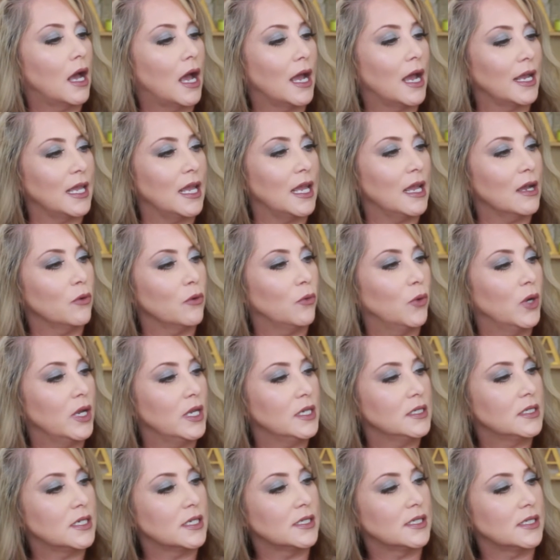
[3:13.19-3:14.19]
I can't
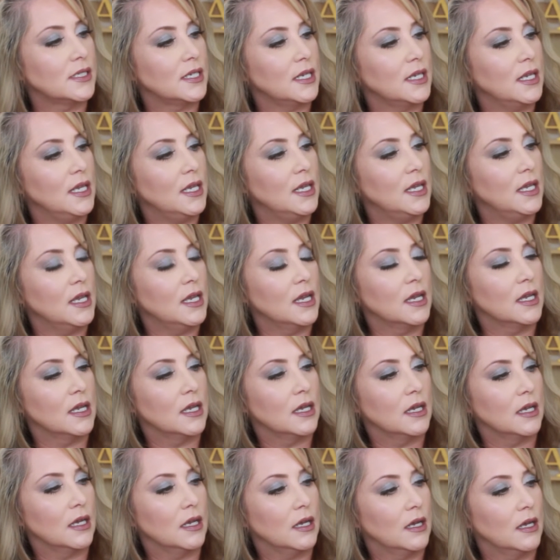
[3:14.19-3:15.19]
wait to see
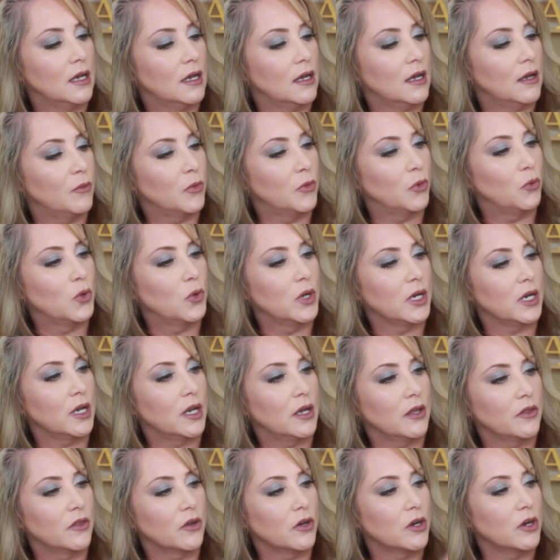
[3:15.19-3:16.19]
um, what
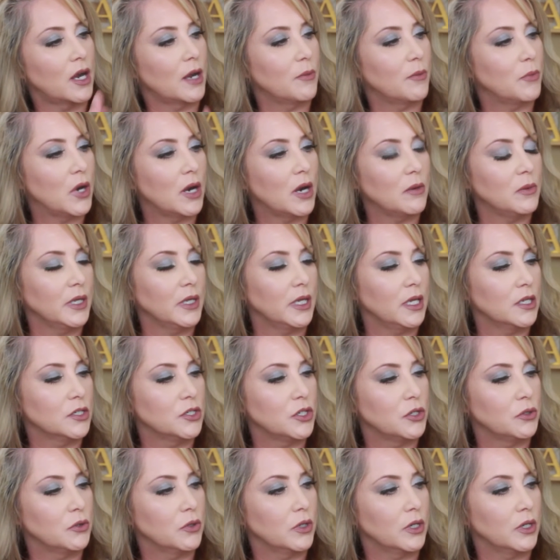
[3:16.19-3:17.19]
other, I probably
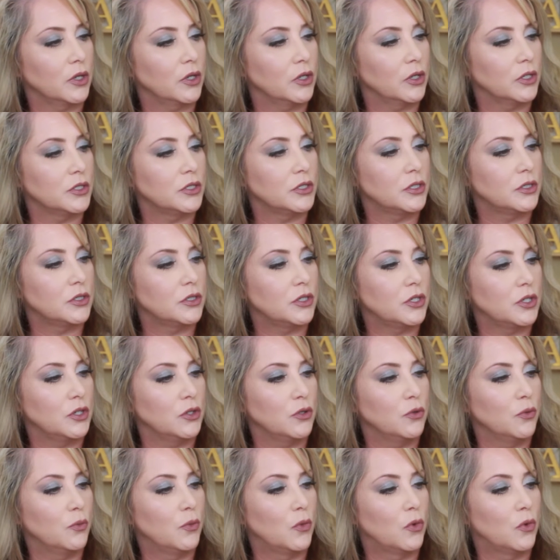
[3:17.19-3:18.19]
can do a good
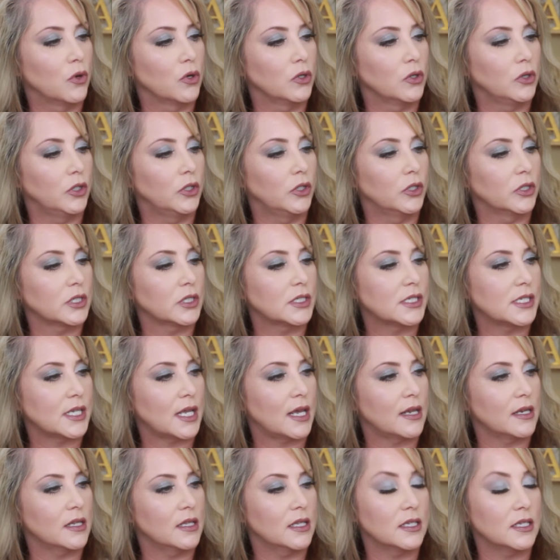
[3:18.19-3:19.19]
two more looks
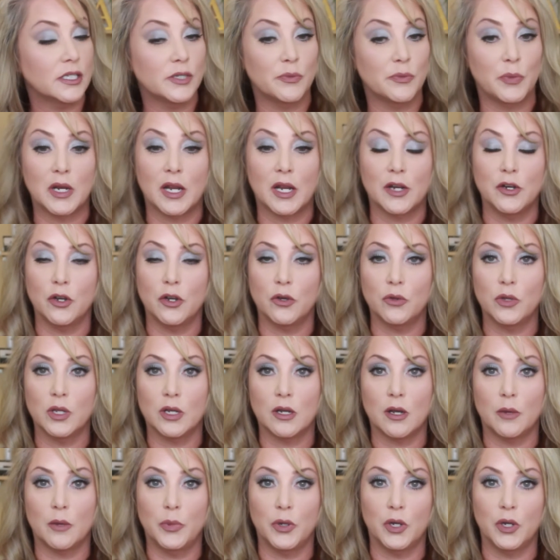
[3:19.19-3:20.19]
out of this, but I know
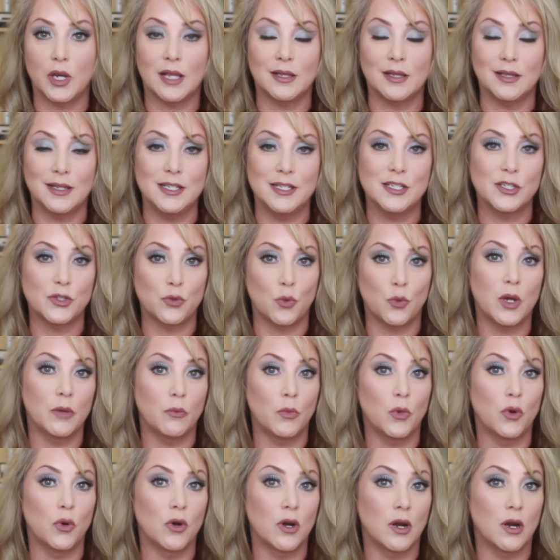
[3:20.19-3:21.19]
that I'll put at least
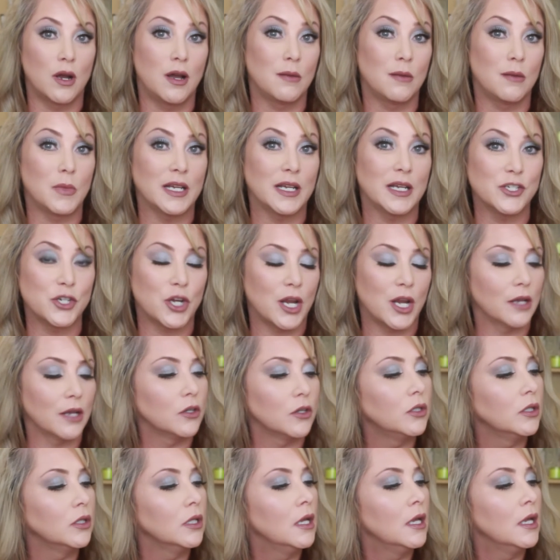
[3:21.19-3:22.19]
one more on my
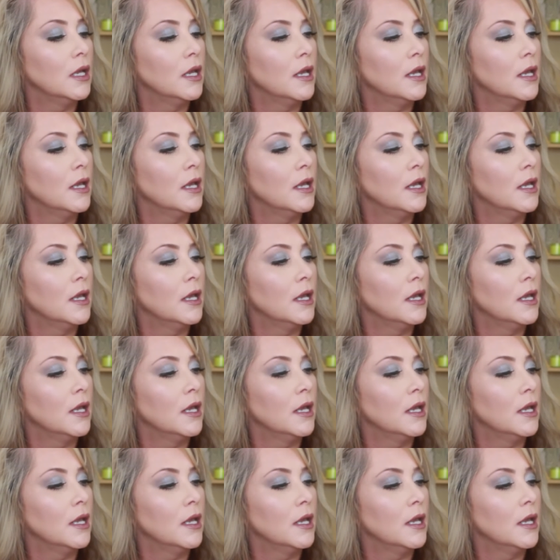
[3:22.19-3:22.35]
channel